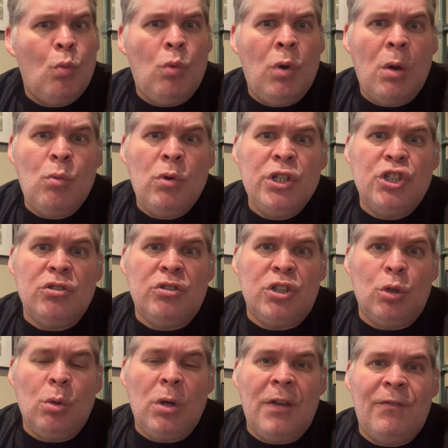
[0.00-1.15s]
What would you
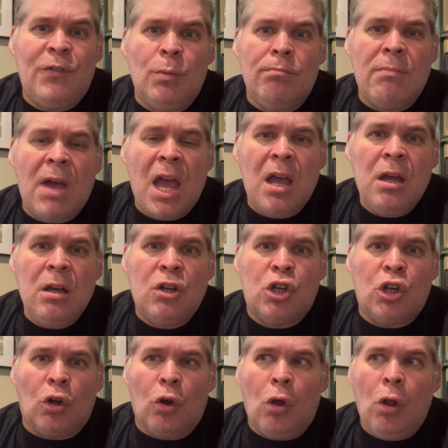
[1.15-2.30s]
do if you met a
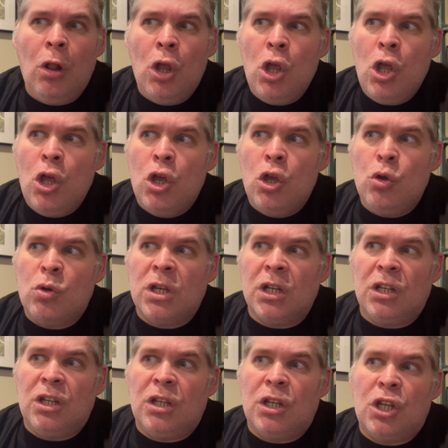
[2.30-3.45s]
girl who
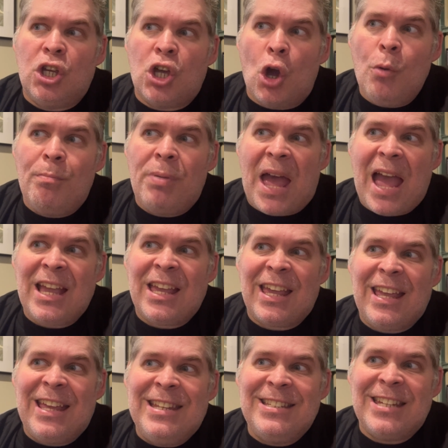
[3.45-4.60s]
could go back
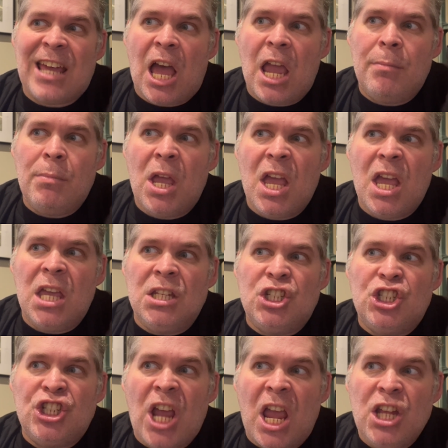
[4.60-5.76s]
in time and
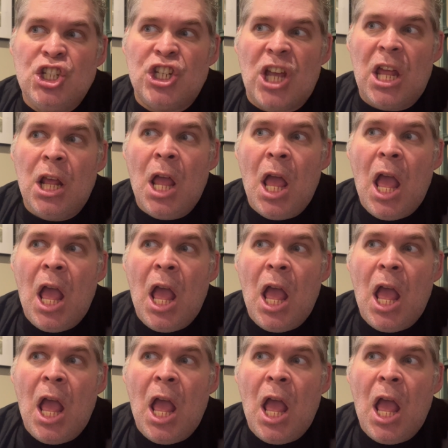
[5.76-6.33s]
change it?